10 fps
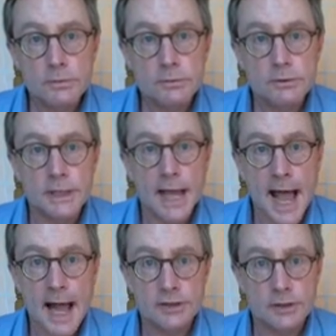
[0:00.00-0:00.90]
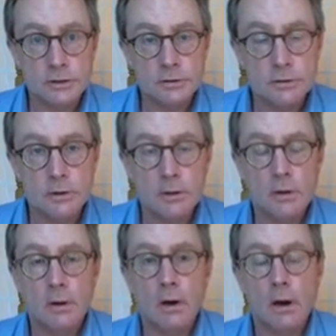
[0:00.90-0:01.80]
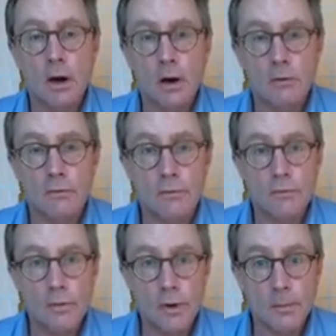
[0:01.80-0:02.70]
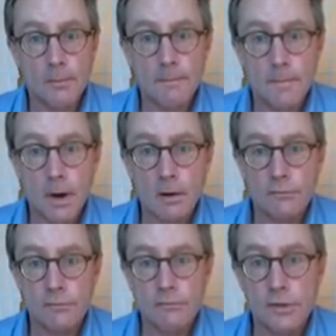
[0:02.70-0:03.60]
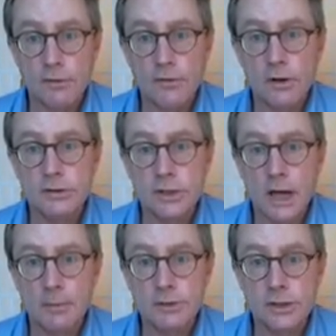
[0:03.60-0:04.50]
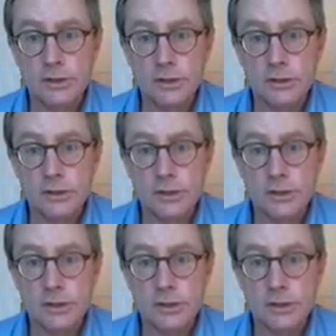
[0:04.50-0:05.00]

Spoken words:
the action of the of the function composition, the G